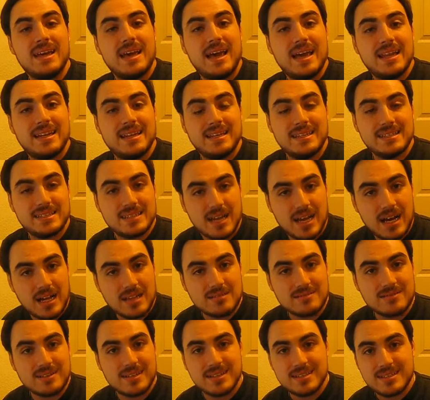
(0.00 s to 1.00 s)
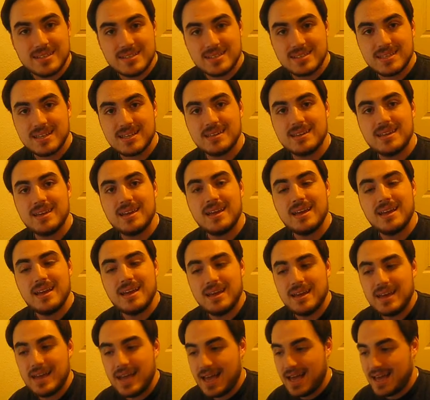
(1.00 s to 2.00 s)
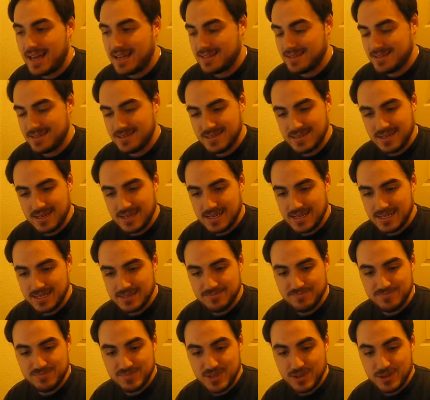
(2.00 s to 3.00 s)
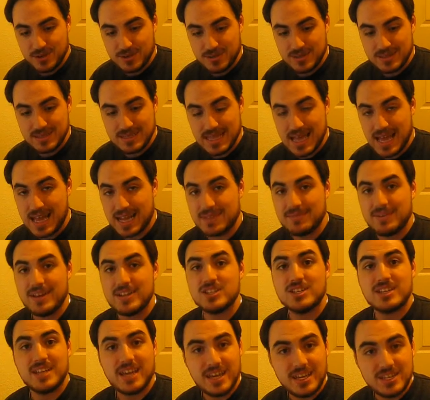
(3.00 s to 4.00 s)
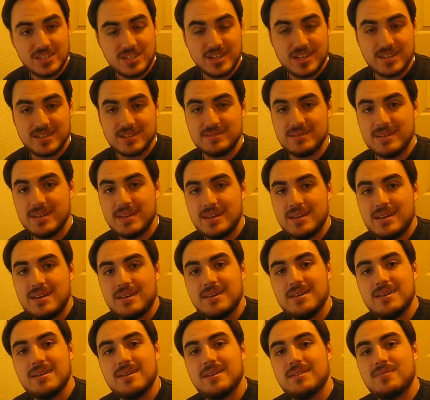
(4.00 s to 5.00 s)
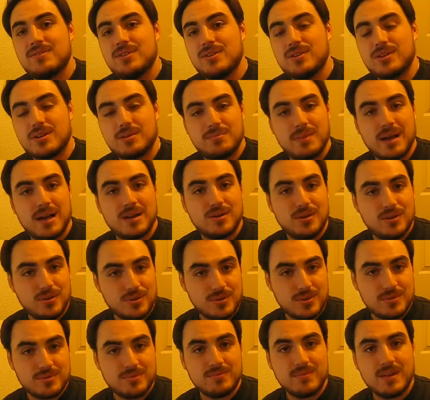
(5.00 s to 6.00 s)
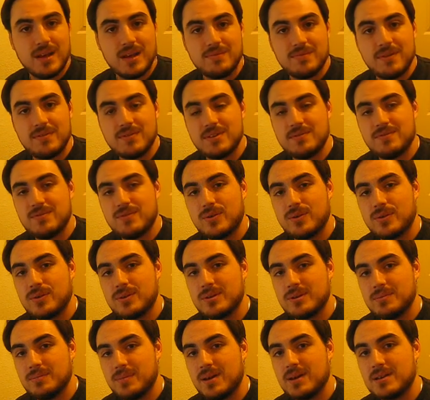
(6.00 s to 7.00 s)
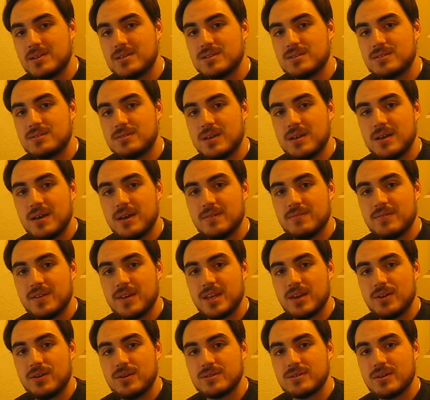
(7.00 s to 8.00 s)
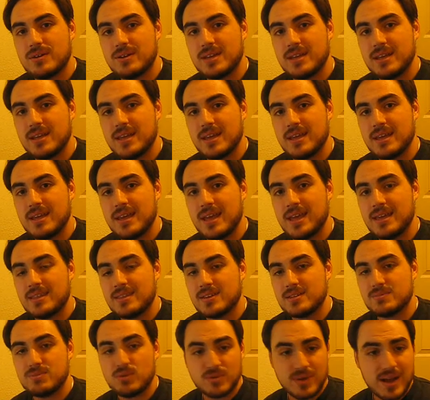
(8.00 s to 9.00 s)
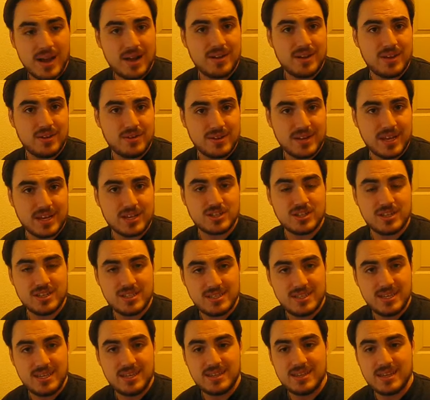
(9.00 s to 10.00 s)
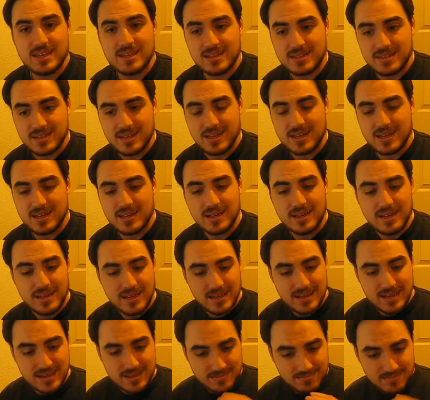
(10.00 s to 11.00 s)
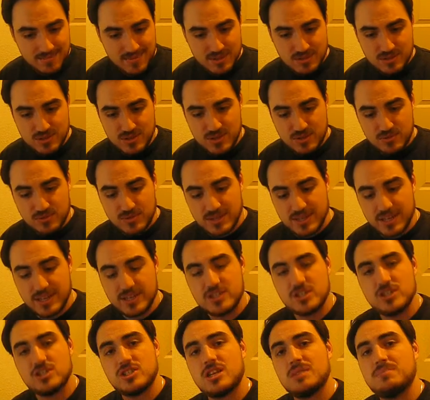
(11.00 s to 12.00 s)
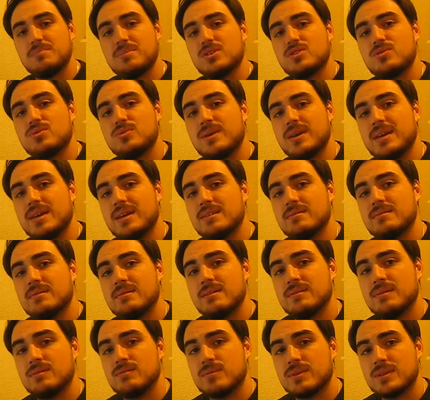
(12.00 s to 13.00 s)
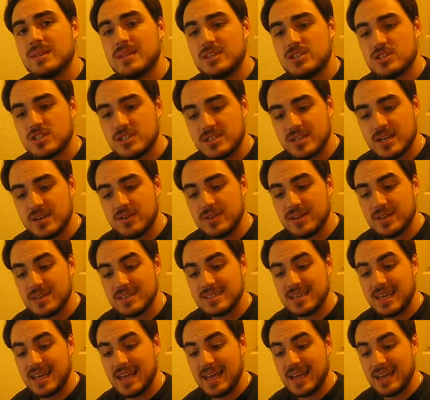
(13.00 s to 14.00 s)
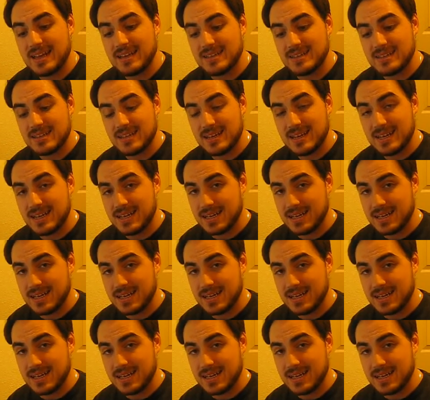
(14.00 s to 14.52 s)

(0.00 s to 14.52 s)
and intolerance and lack of education. If you look at Potholer 54 Debunks video on the atheist morality, you can actually see that there's a relationship between religious areas and